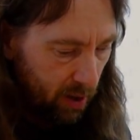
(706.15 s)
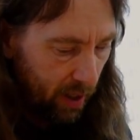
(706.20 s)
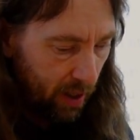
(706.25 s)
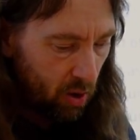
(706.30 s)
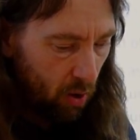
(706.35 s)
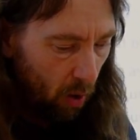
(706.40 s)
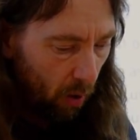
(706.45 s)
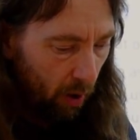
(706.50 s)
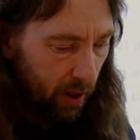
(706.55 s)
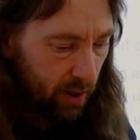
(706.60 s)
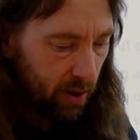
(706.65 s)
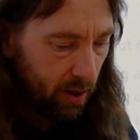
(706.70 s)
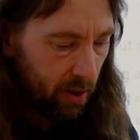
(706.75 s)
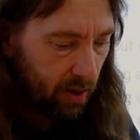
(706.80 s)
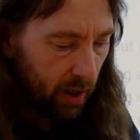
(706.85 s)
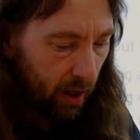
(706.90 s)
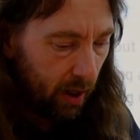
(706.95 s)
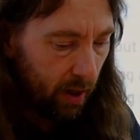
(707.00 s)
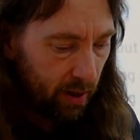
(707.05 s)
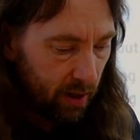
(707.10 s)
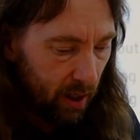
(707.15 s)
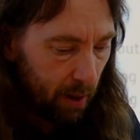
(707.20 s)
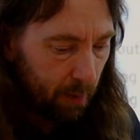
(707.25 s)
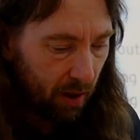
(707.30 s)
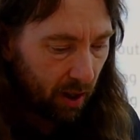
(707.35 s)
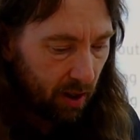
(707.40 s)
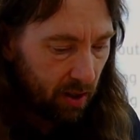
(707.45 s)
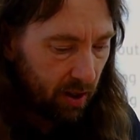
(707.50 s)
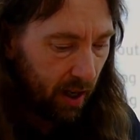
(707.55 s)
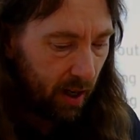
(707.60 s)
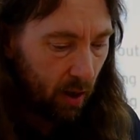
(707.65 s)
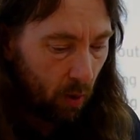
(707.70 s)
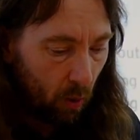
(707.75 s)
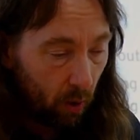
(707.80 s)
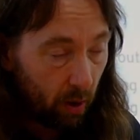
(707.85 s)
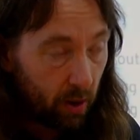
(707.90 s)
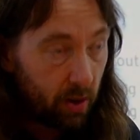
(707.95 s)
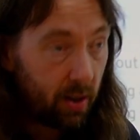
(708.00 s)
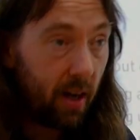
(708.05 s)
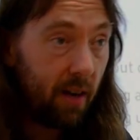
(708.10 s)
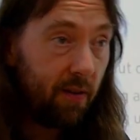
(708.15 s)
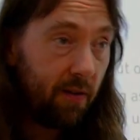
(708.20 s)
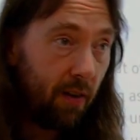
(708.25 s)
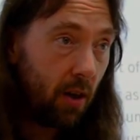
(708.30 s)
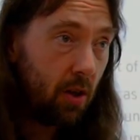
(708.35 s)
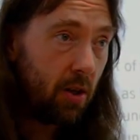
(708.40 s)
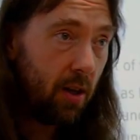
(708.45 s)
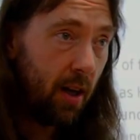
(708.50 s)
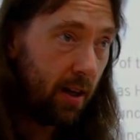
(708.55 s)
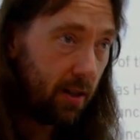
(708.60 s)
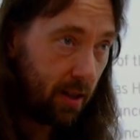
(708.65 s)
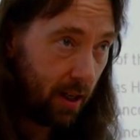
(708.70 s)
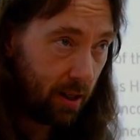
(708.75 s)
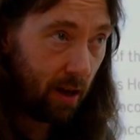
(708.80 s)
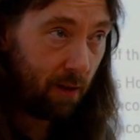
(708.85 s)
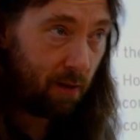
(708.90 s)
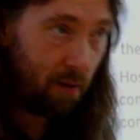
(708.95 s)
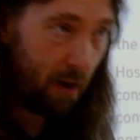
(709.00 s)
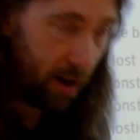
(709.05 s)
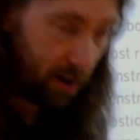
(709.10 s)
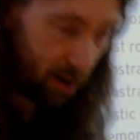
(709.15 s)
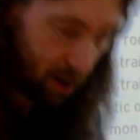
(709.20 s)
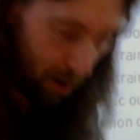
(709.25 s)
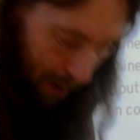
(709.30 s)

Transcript: and Docker is a singular daemon containing all container functionality, as I've ranted